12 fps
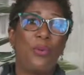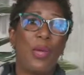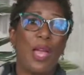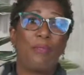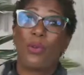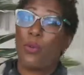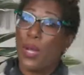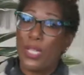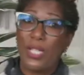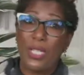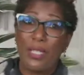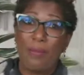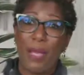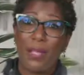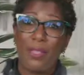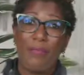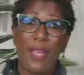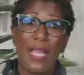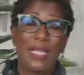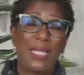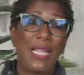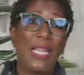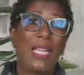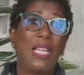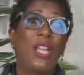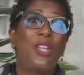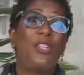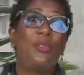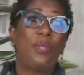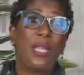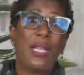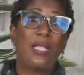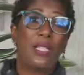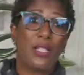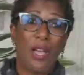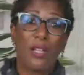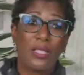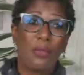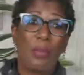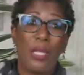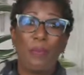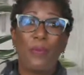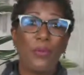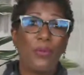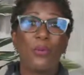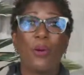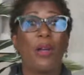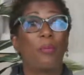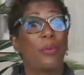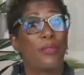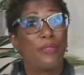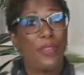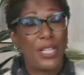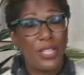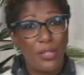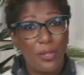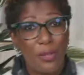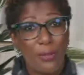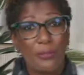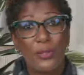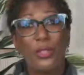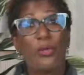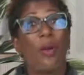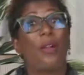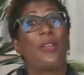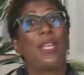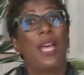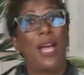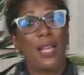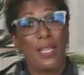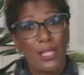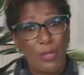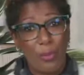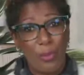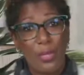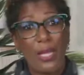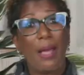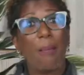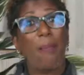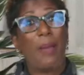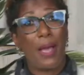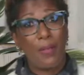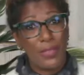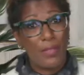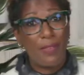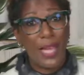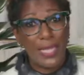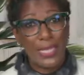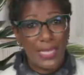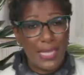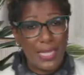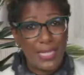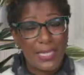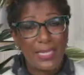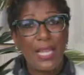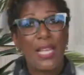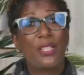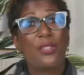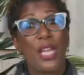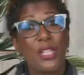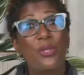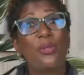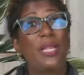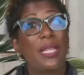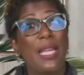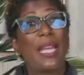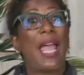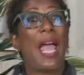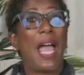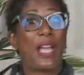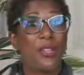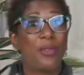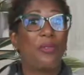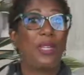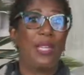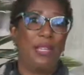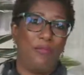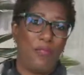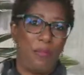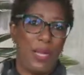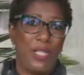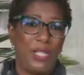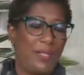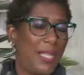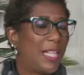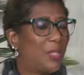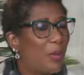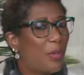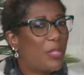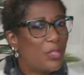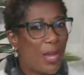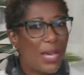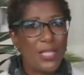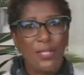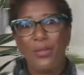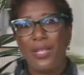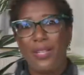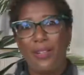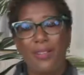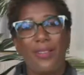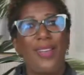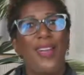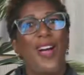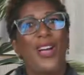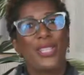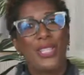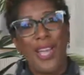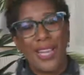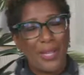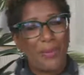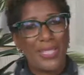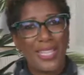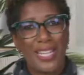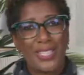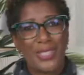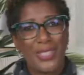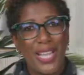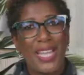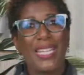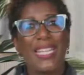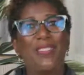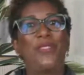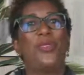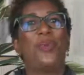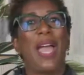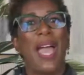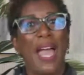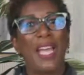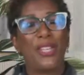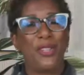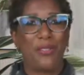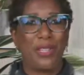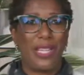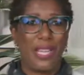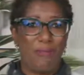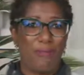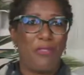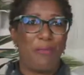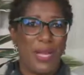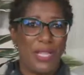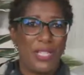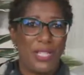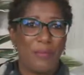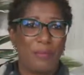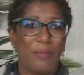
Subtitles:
have questions about the vaccine, you need to talk to people who are professional, who are knowledgeable about the vaccines, so that you can get accurate information. That's what we try to do here on Talking with Dr. Donna, give you accurate information.